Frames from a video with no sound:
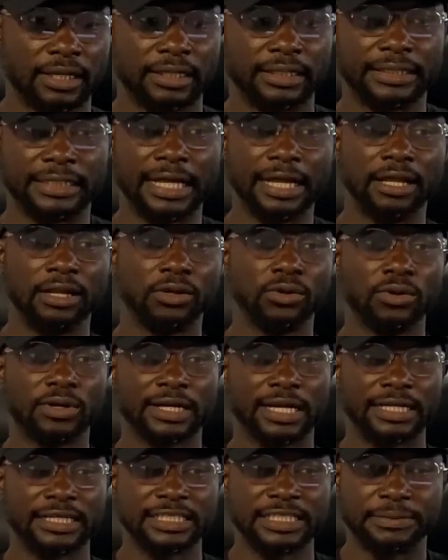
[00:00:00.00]
Now look
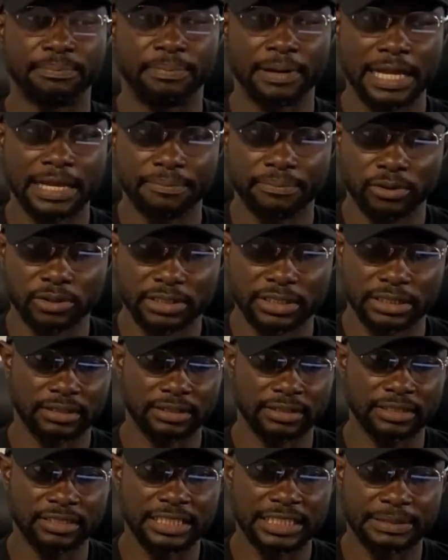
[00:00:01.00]
at this buy button.
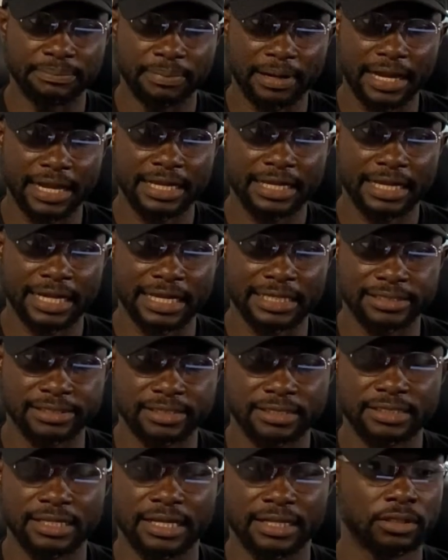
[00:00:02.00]
This is buy and
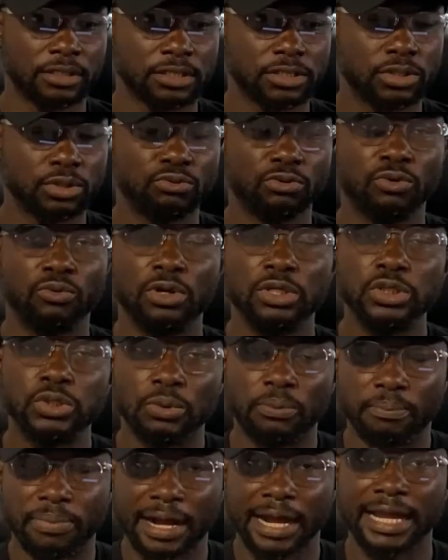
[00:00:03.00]
sell. So we want
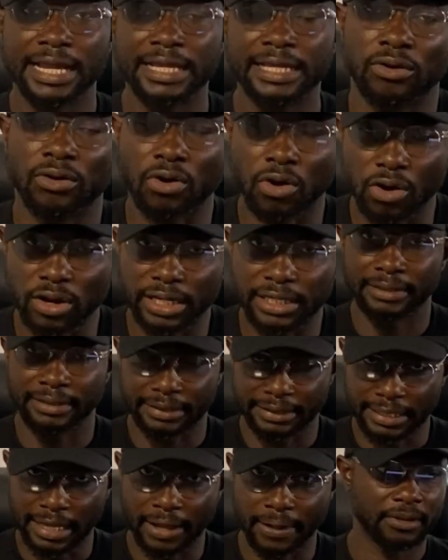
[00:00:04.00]
to buy coin
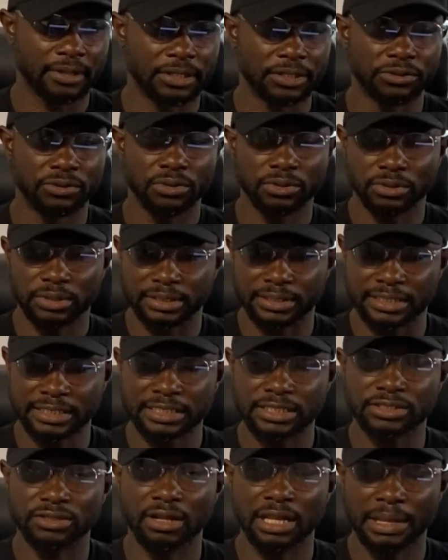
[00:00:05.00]
now. You know, this
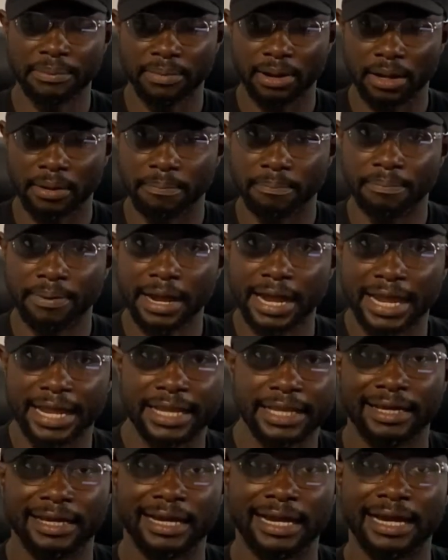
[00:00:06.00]
is all about
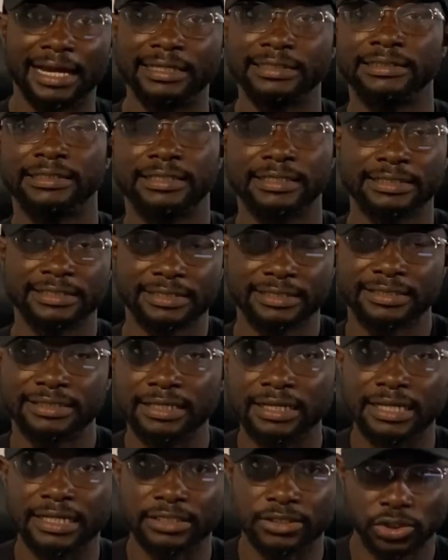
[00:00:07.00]
buy and
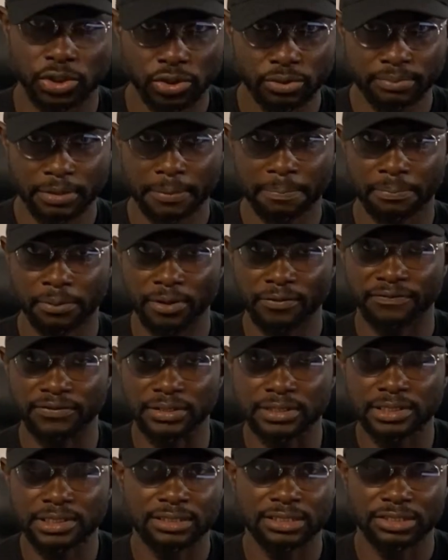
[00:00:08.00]
sell to make
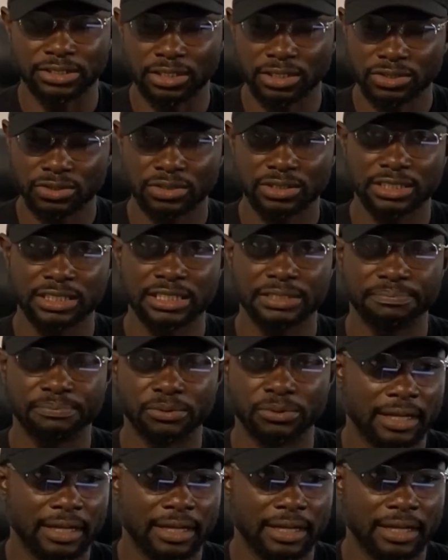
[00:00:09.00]
profits. Just so simple.